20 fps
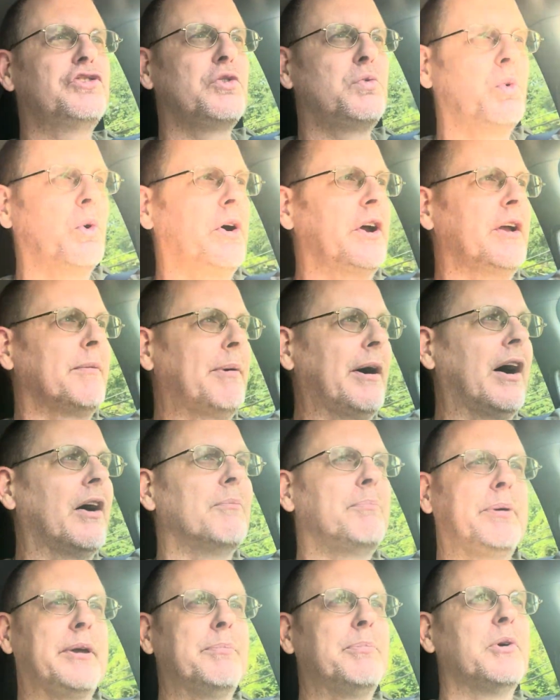worry
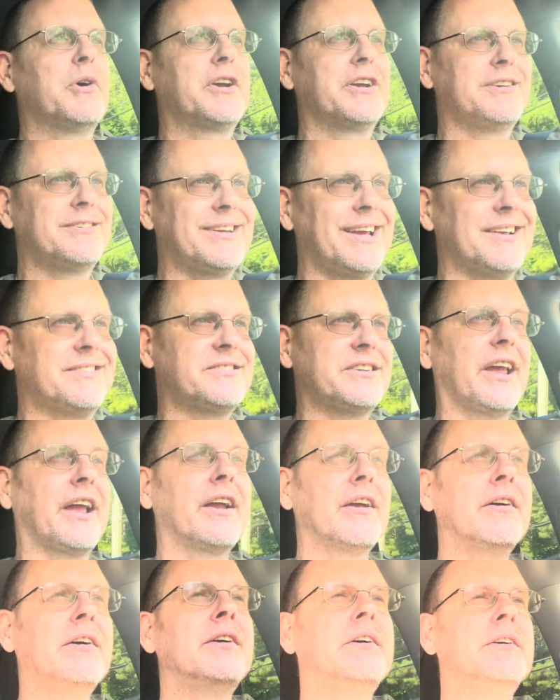about people
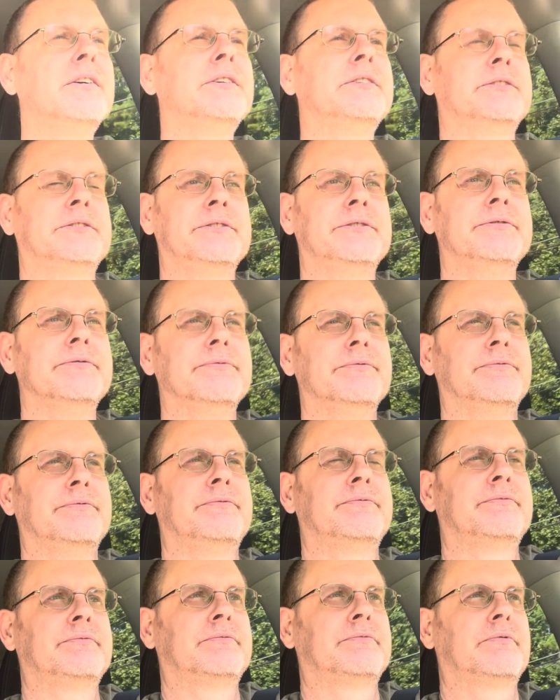contesting.
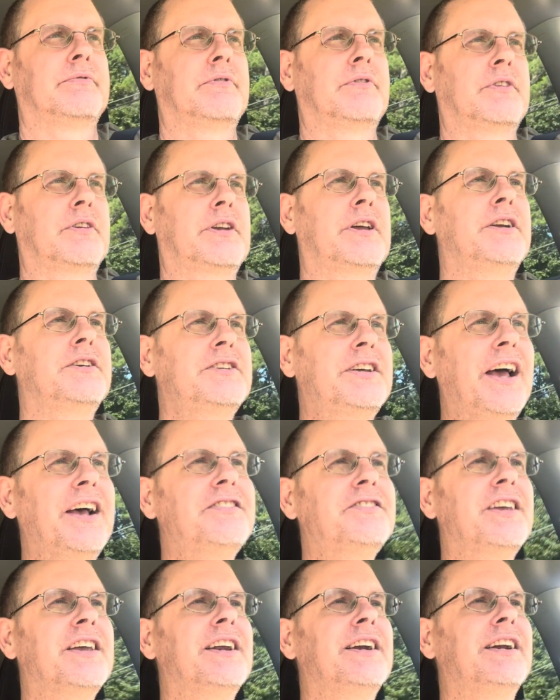
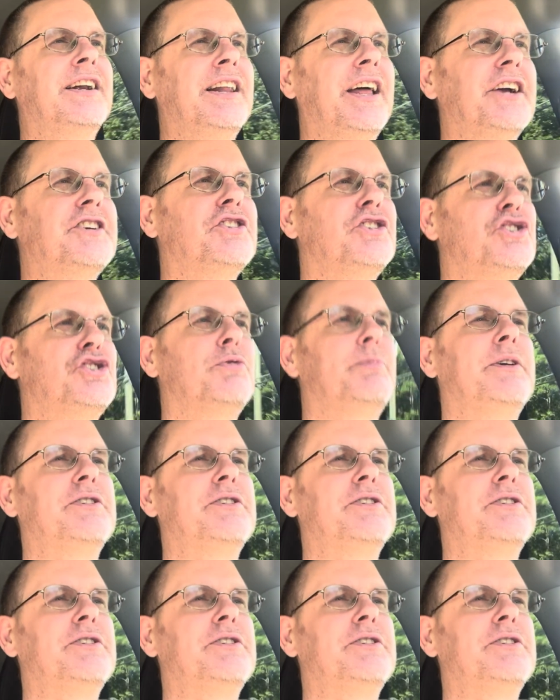Contesting an election should be